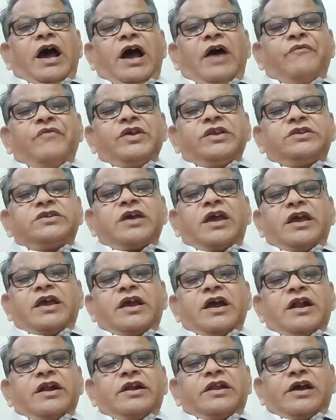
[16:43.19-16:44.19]
which I
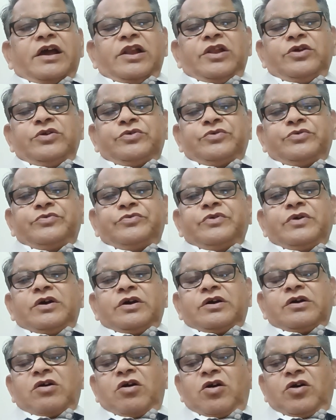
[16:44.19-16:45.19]
can tell you
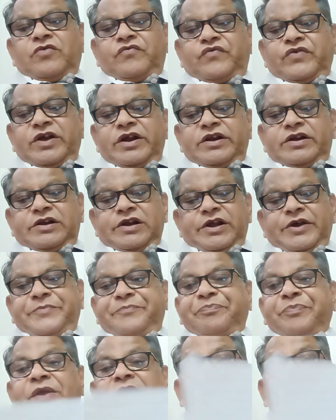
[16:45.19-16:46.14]
confidently.